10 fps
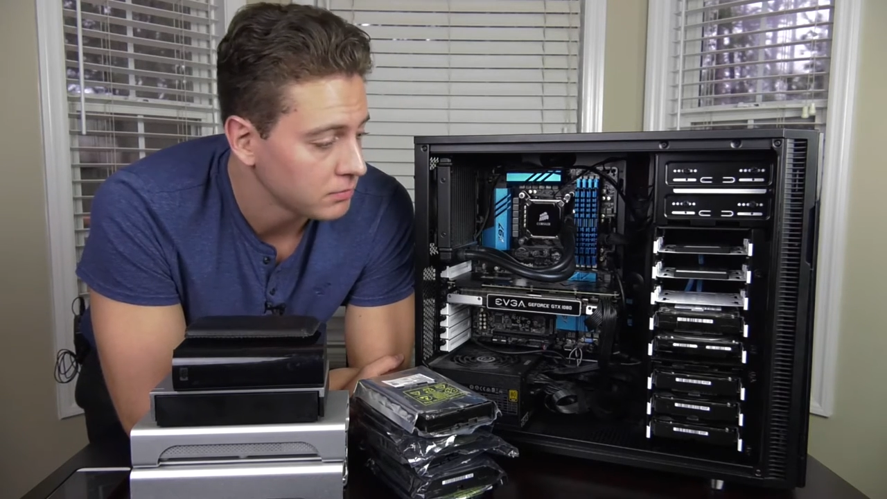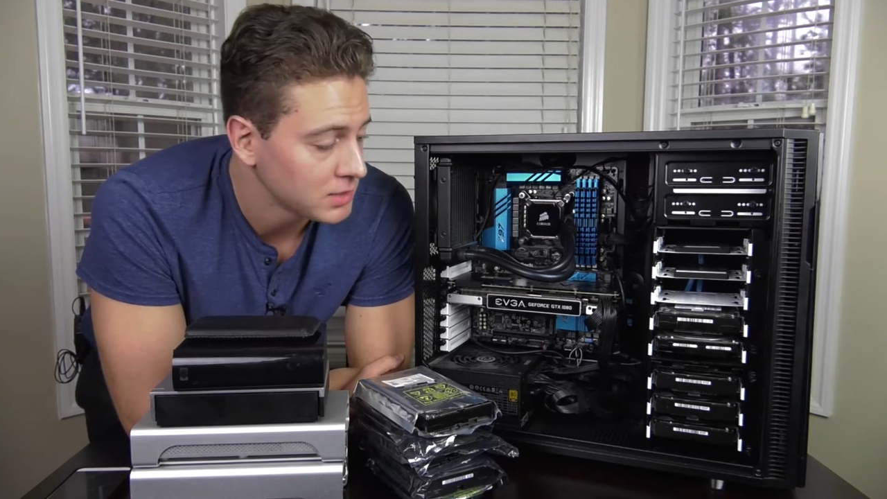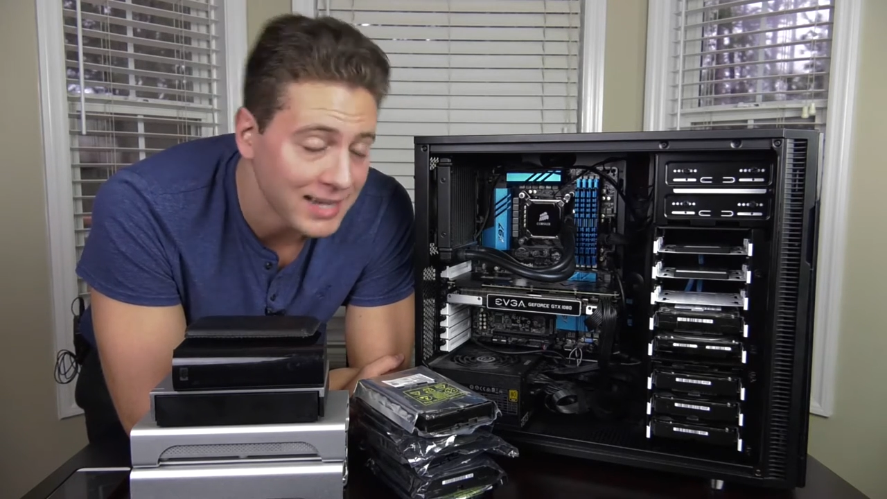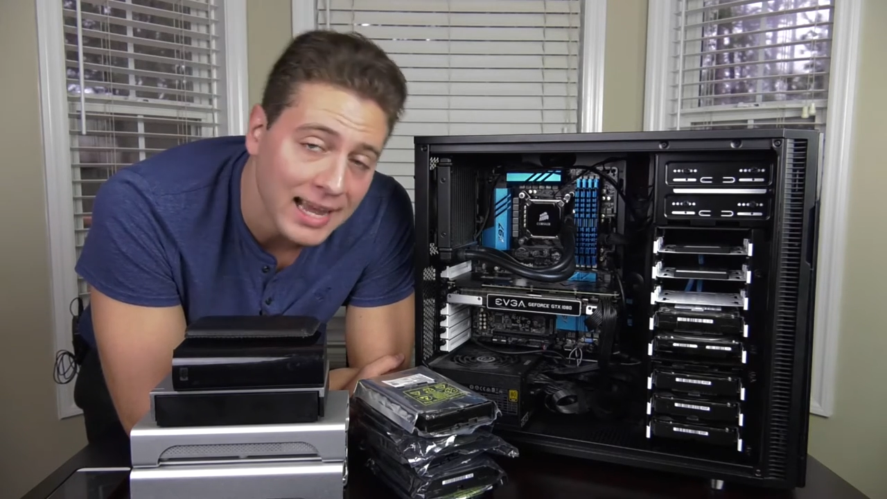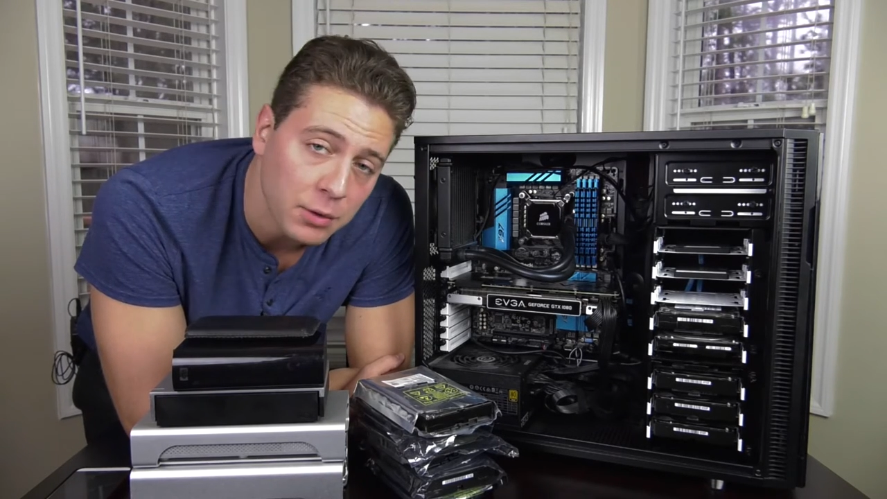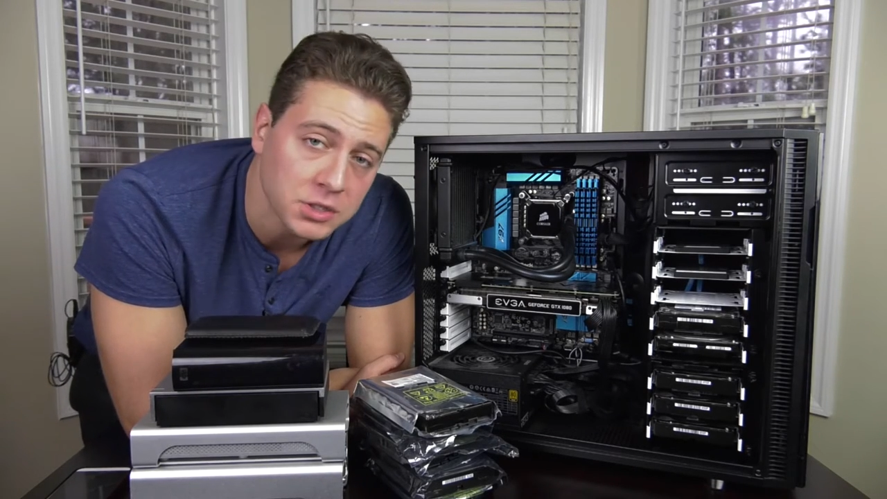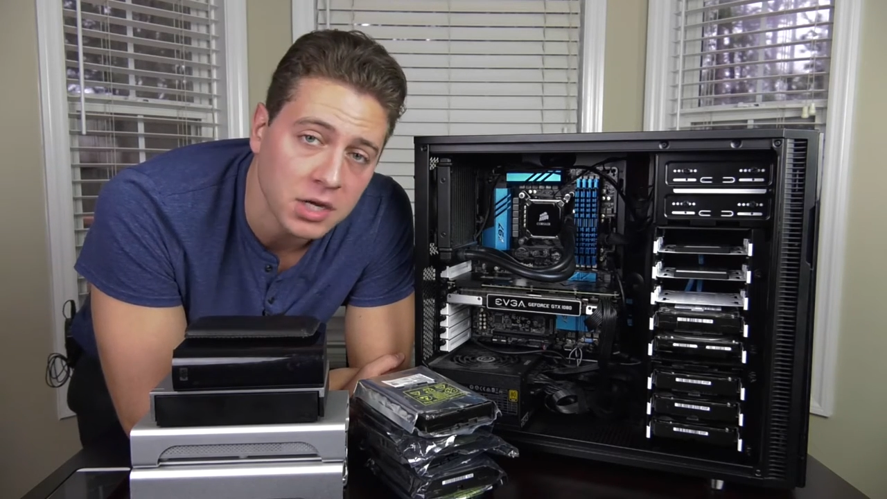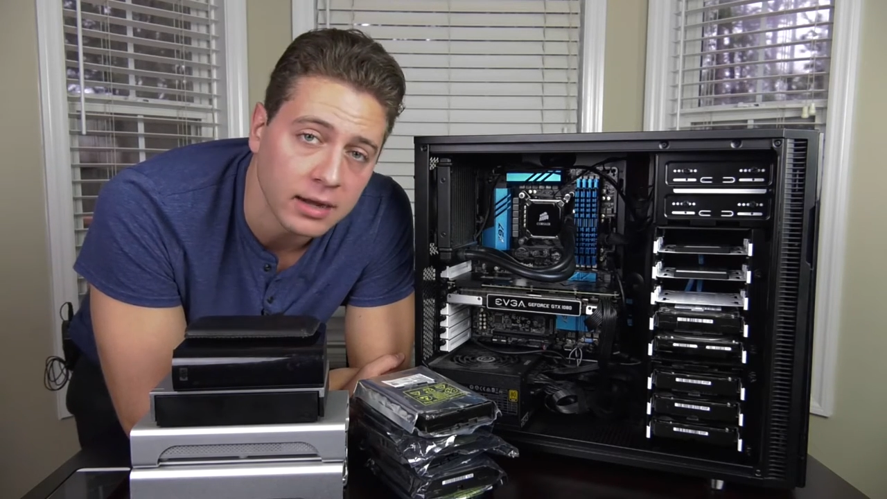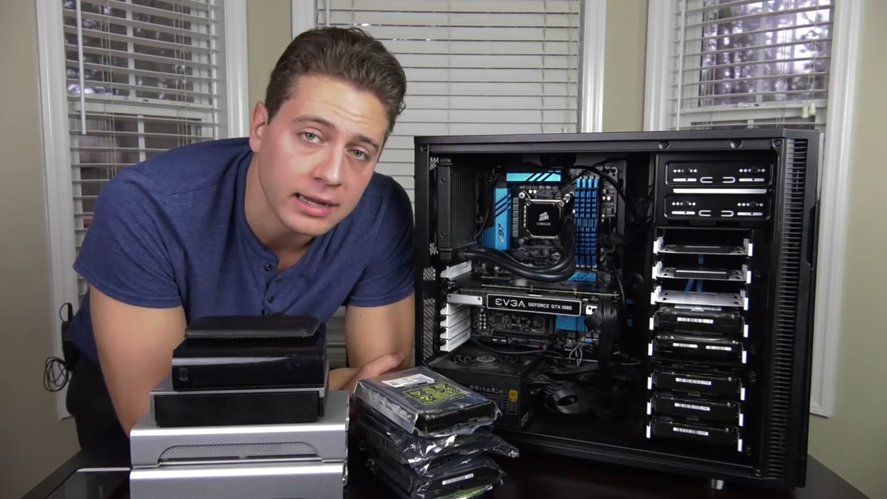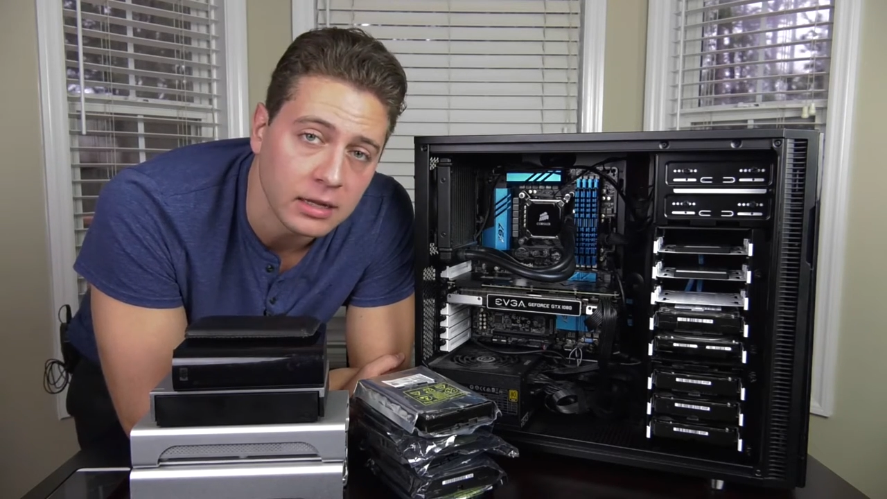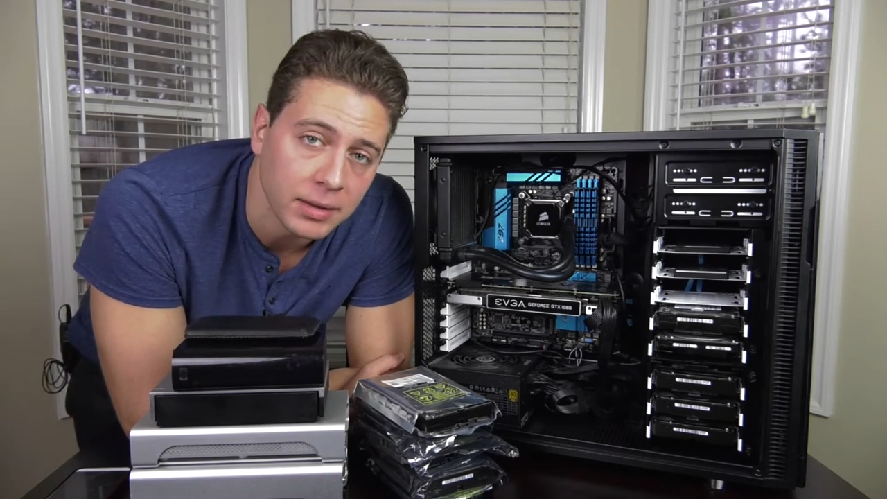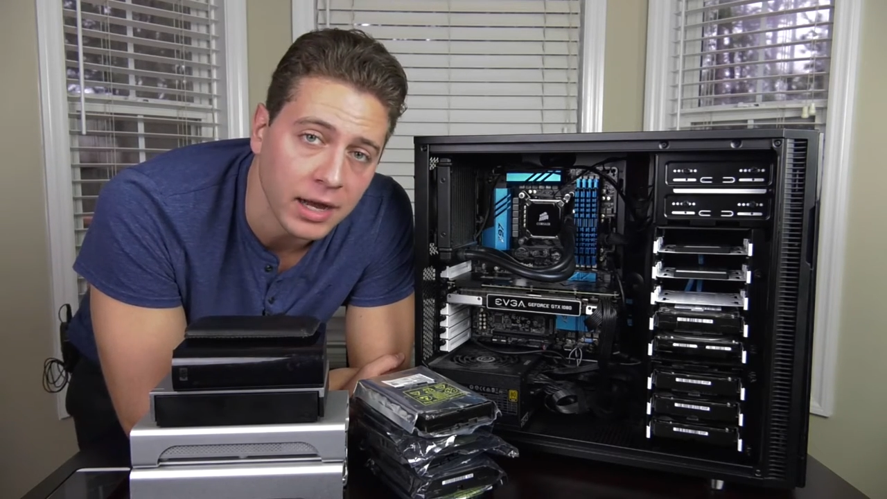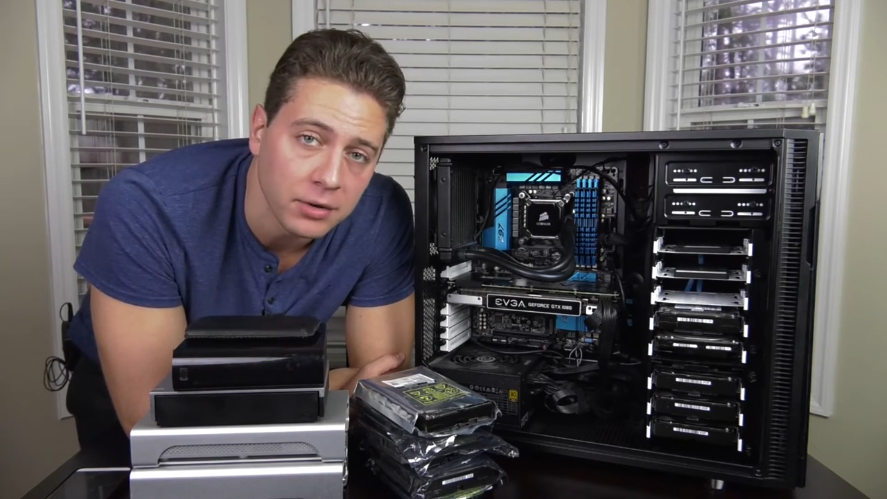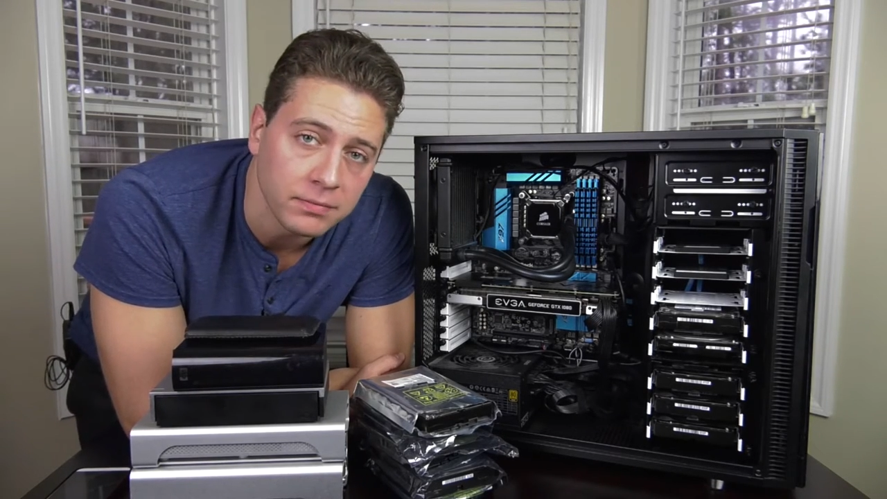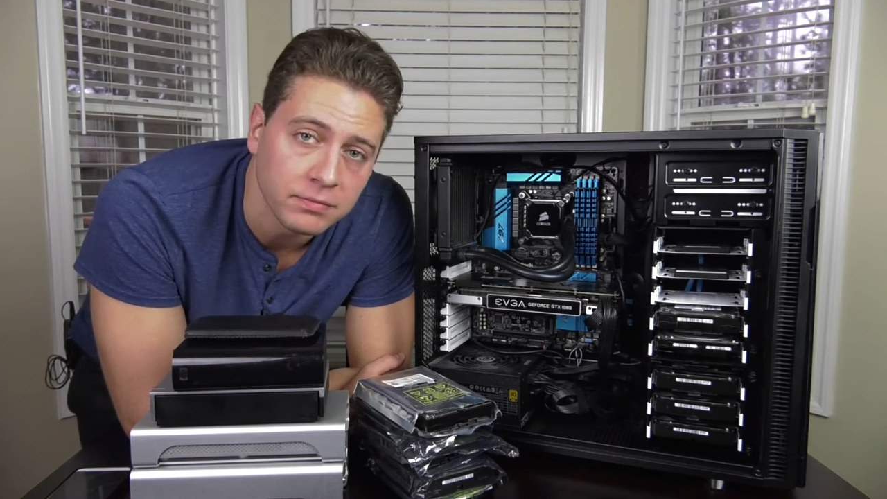Today, we're talking
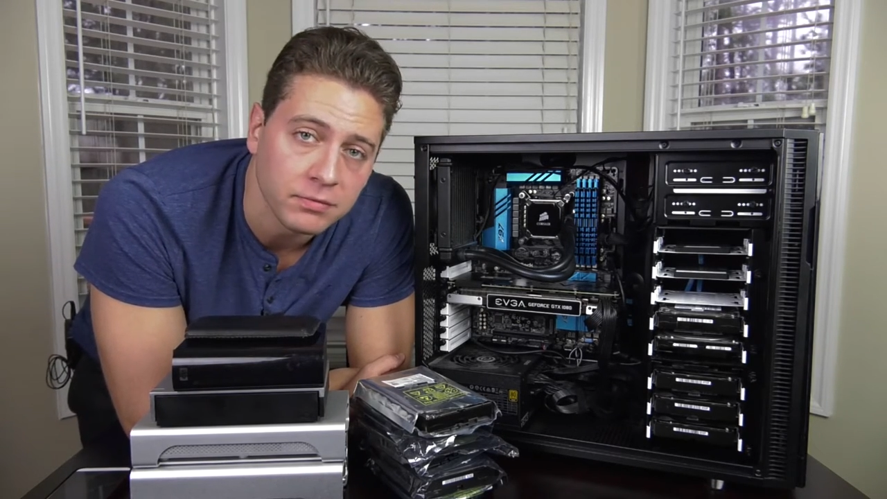about